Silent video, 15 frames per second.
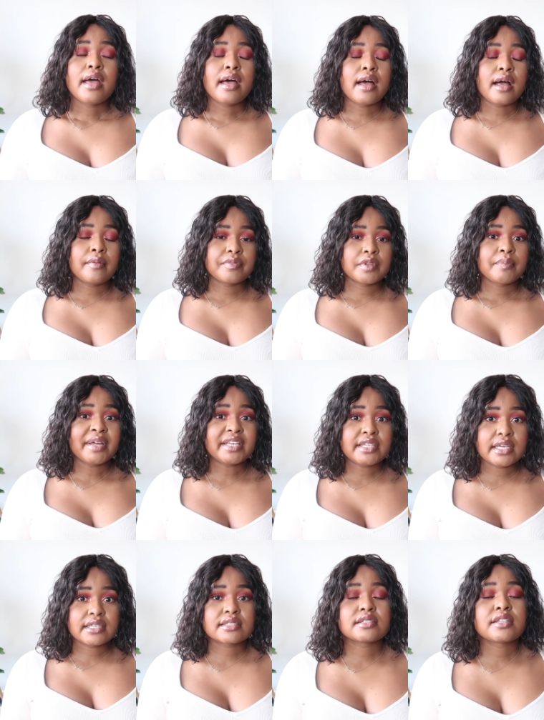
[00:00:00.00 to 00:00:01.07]
Um, but
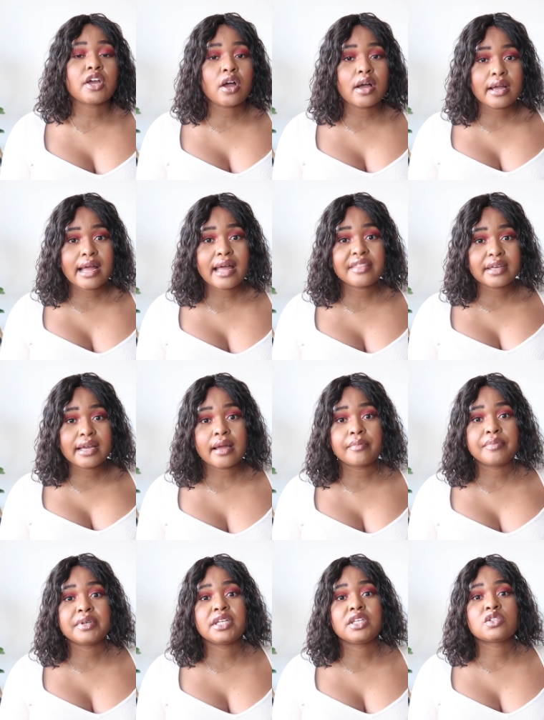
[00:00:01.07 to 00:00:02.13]
yes, there are other
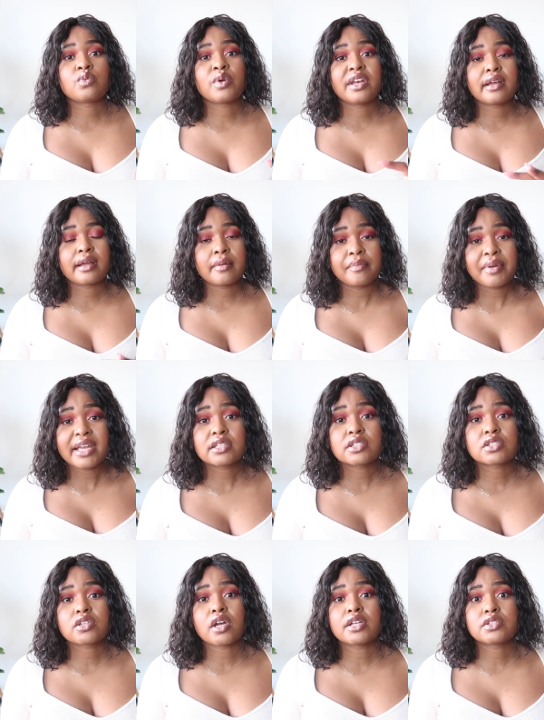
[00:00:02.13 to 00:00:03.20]
companies. When a campaign
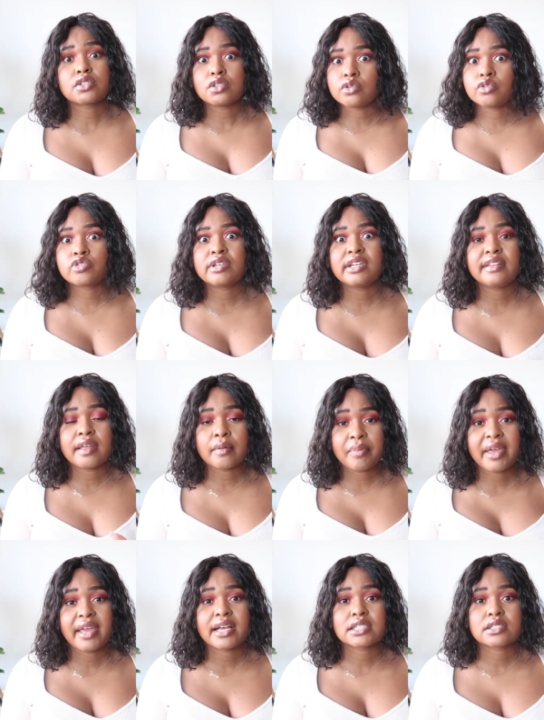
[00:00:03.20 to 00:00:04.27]
starts, usually they
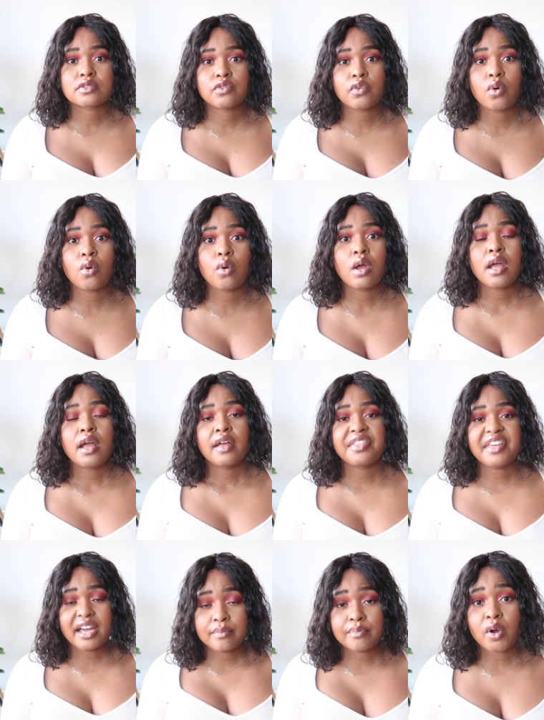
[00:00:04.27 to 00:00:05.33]
pay us for
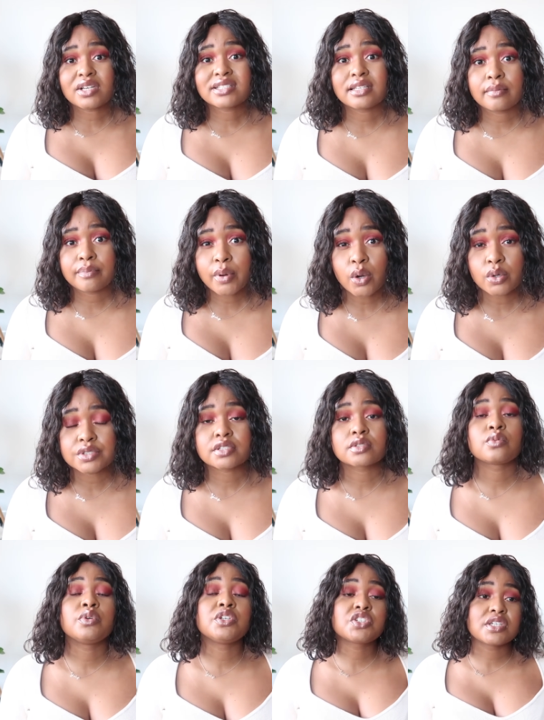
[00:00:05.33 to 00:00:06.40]
the unboxing
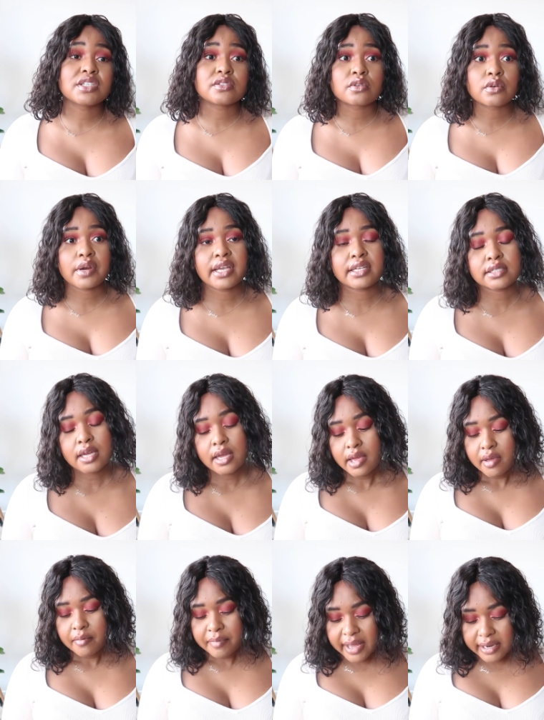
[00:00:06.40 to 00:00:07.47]
posts, which is great.
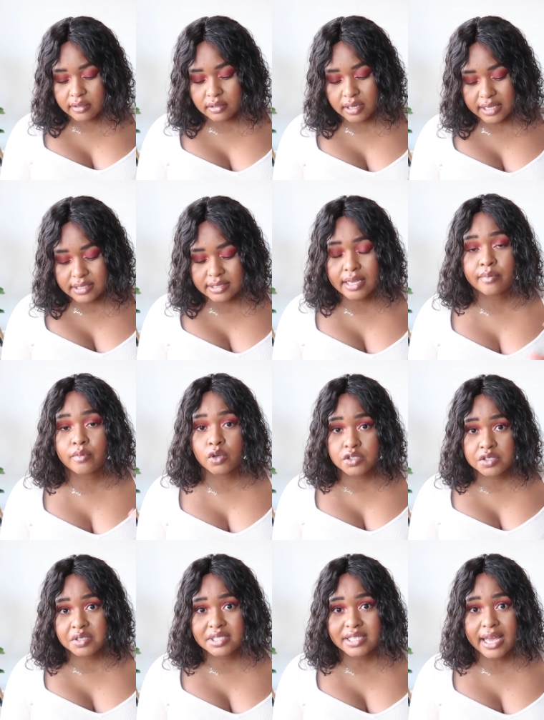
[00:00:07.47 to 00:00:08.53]
But I'd say
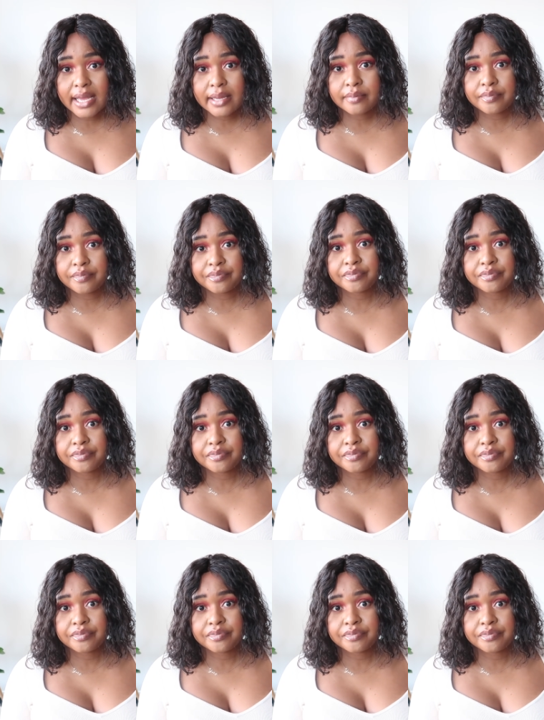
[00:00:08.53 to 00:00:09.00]
most of the time,